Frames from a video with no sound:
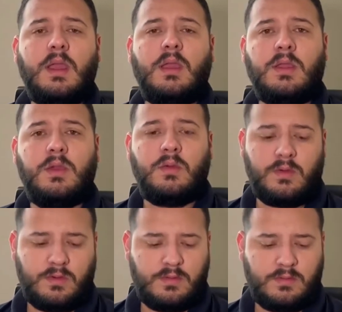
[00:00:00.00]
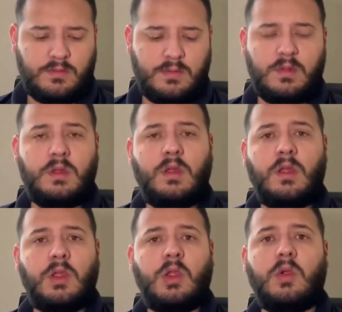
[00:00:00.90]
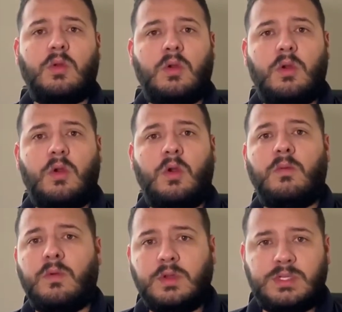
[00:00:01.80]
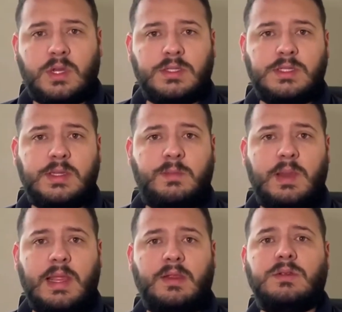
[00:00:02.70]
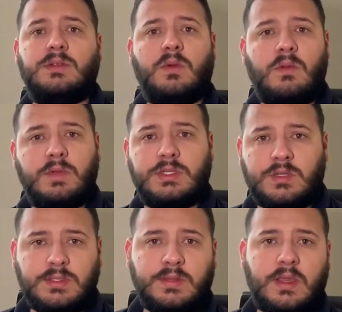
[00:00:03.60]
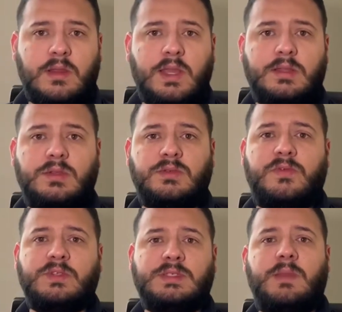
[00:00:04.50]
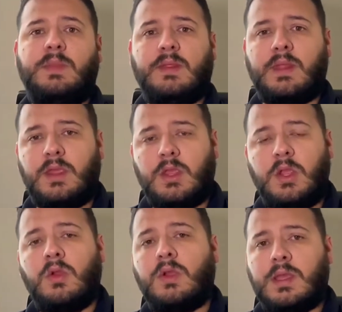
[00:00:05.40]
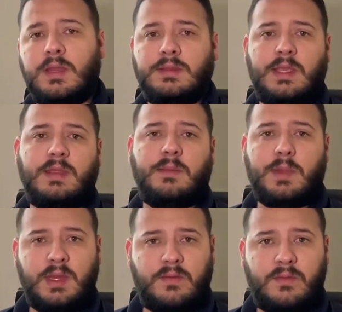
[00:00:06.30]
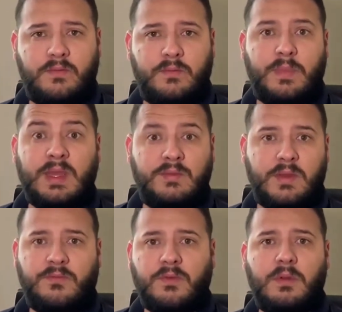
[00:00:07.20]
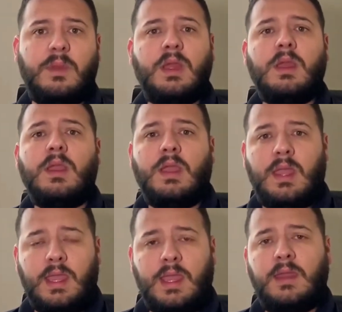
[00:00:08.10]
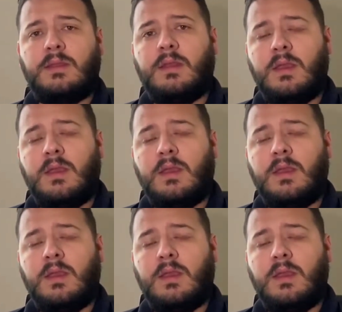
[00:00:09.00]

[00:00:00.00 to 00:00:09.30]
you're overcharging the players, you're overcharging the collectors for something that you're gonna take the benefit from. And